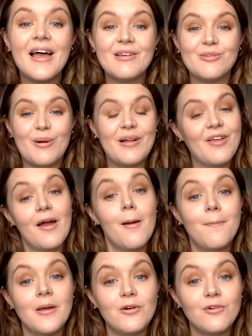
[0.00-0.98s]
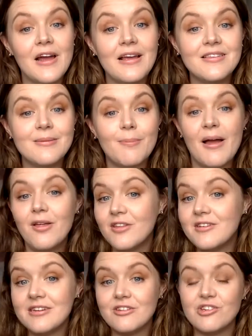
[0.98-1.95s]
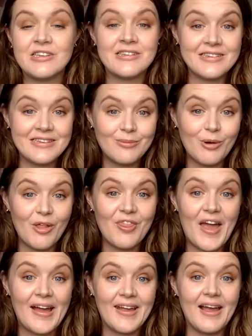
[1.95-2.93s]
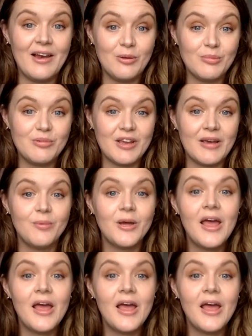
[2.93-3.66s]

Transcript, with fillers: as well that have been created by other teachers and see what they're getting up to.